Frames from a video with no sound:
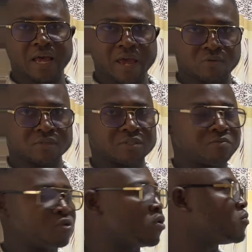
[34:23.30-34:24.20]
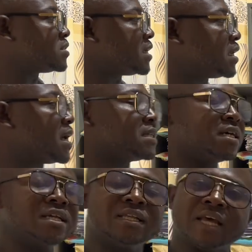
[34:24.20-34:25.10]
ions, because we said that
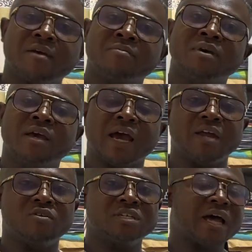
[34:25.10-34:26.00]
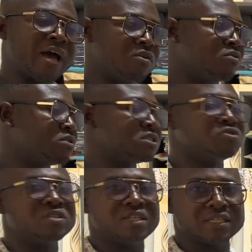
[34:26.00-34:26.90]
anytime hydrogen ion
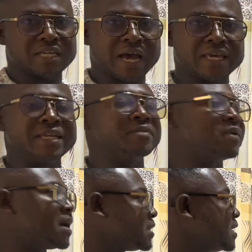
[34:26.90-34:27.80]
concentration is high in the blood,